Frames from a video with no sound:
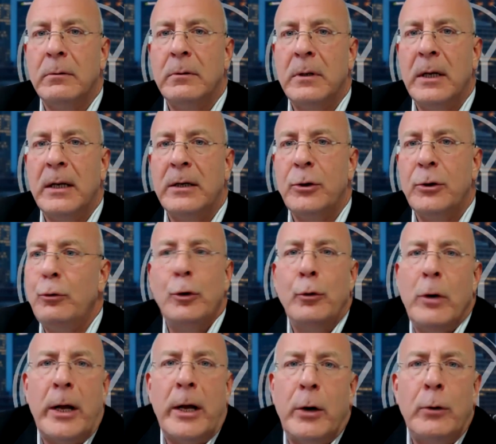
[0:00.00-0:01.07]
that you do
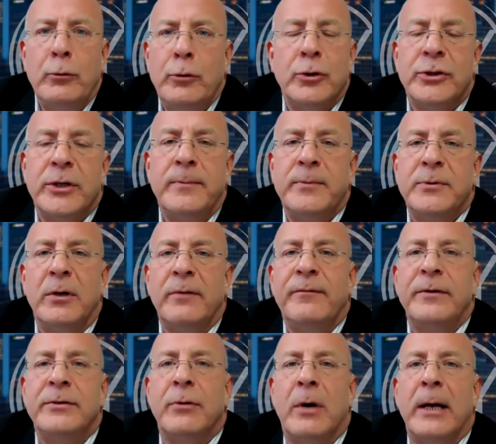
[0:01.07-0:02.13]
not own your
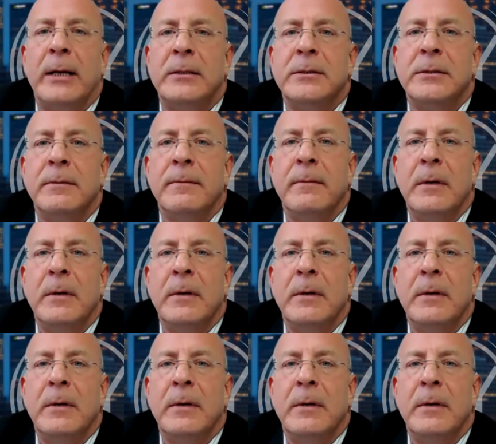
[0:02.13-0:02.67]
subsurface rights.